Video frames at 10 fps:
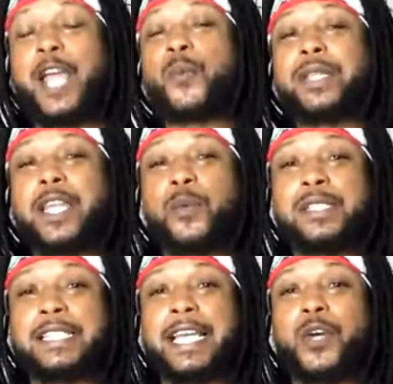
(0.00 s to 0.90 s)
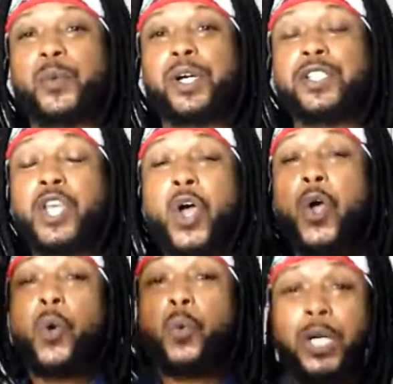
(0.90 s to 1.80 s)
And what they were saying was,
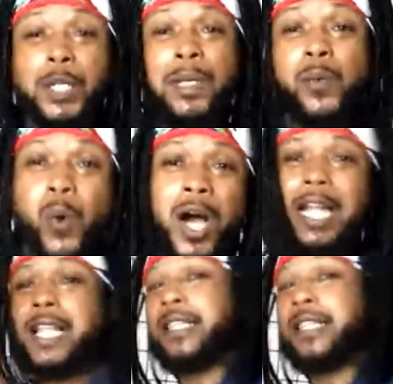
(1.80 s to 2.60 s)
what do we want?